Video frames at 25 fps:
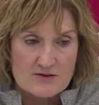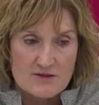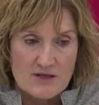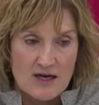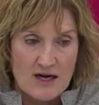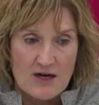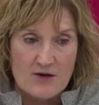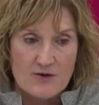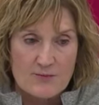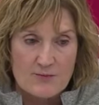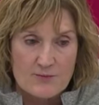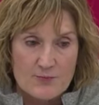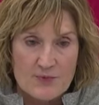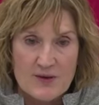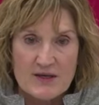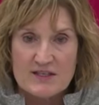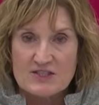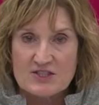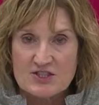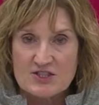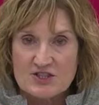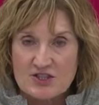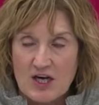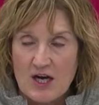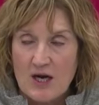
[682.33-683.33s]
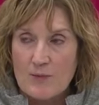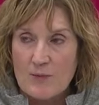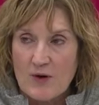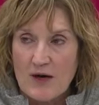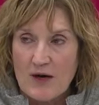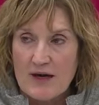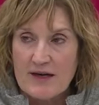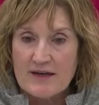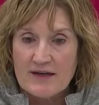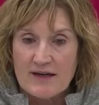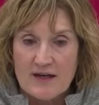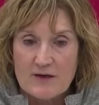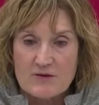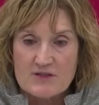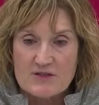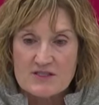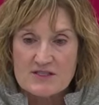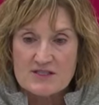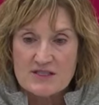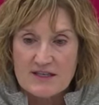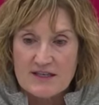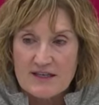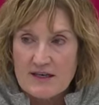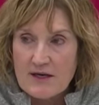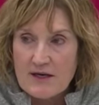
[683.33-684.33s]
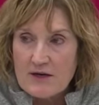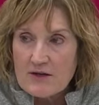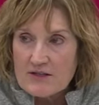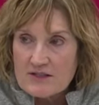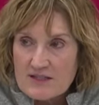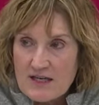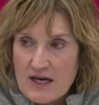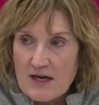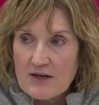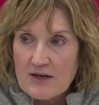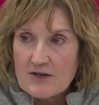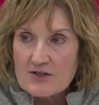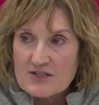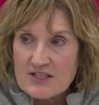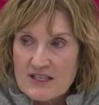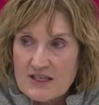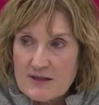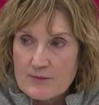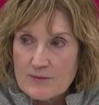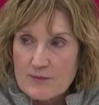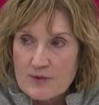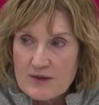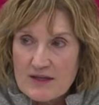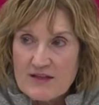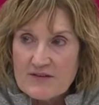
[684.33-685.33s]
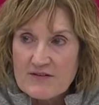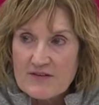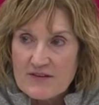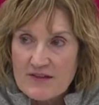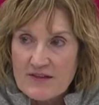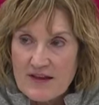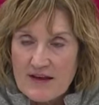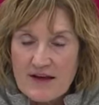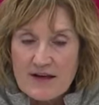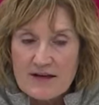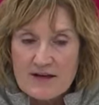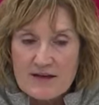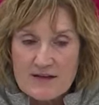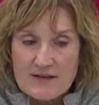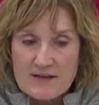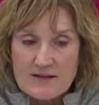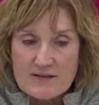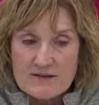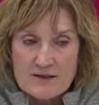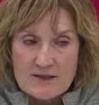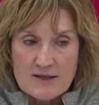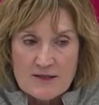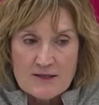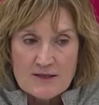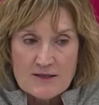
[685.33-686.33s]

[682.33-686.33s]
our biggest job right now is to get our entire team believing that and